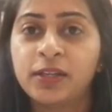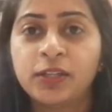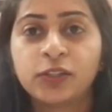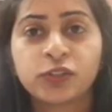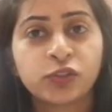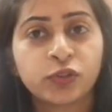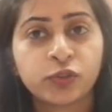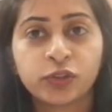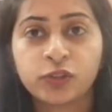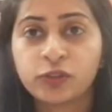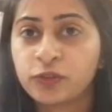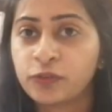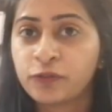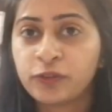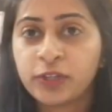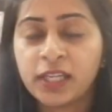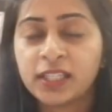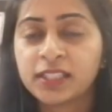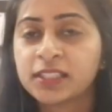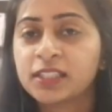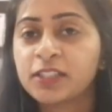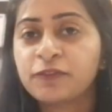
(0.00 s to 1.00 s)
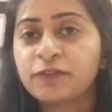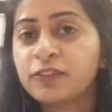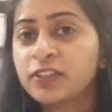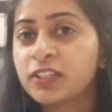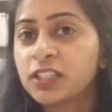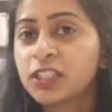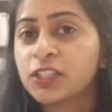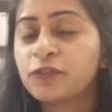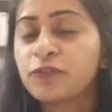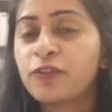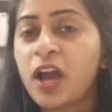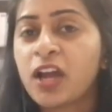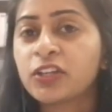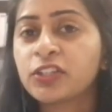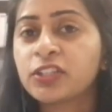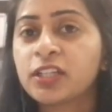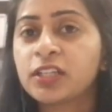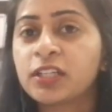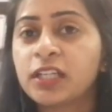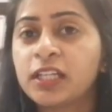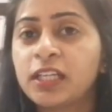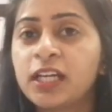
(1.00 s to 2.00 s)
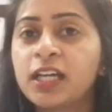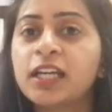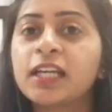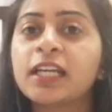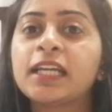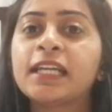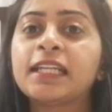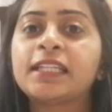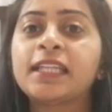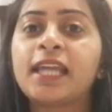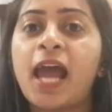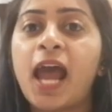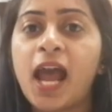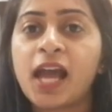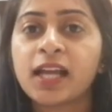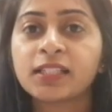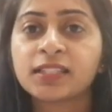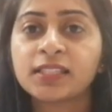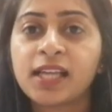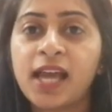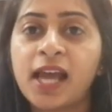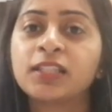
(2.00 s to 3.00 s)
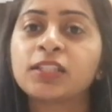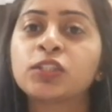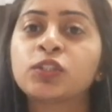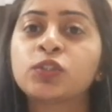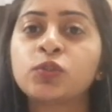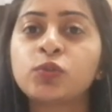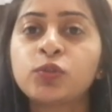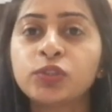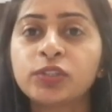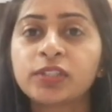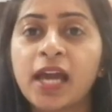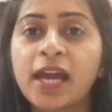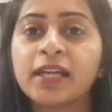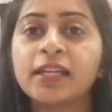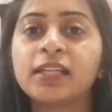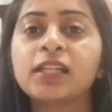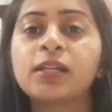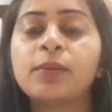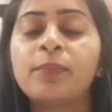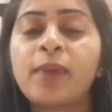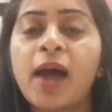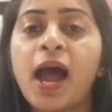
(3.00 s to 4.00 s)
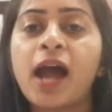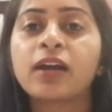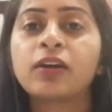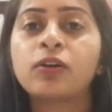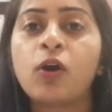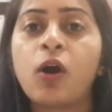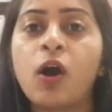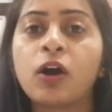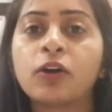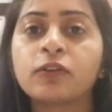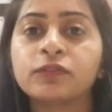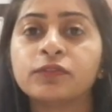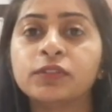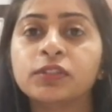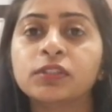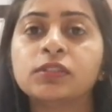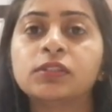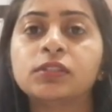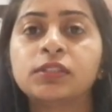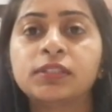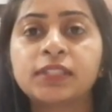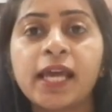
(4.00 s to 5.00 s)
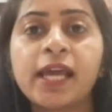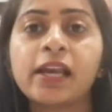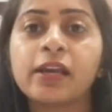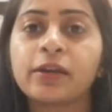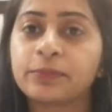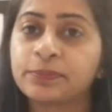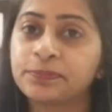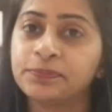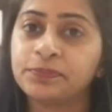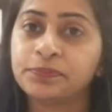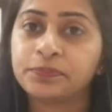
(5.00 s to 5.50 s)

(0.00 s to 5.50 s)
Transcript: So is the first function clear? It acts as suicidal bag of the cell.